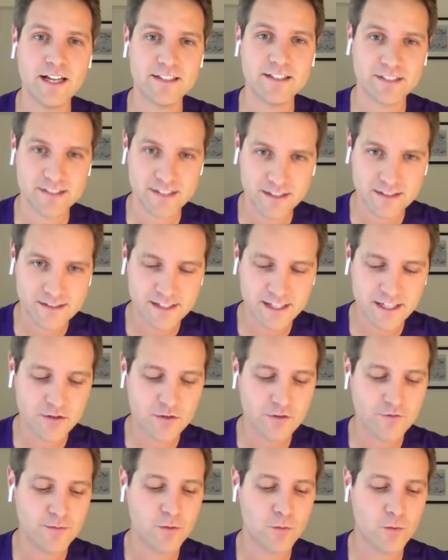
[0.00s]
since then
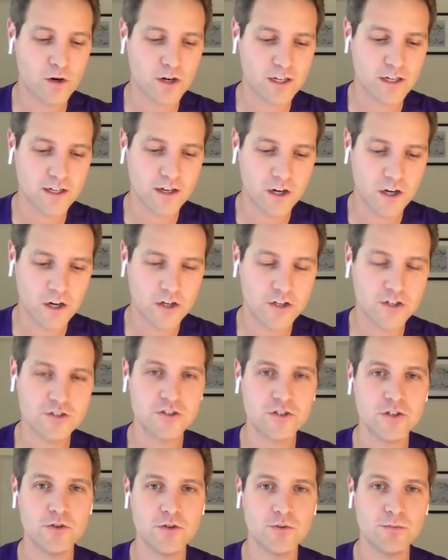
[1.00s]
we've been working hard
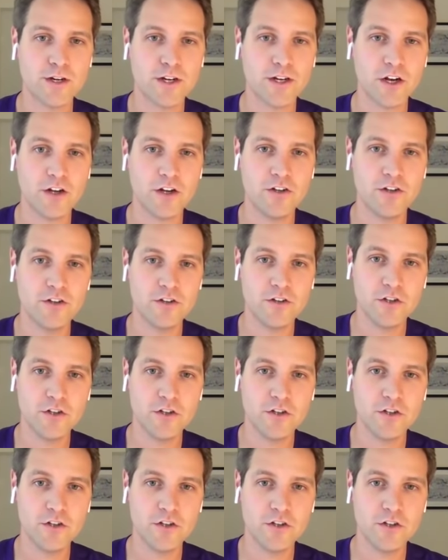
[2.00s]
to bring on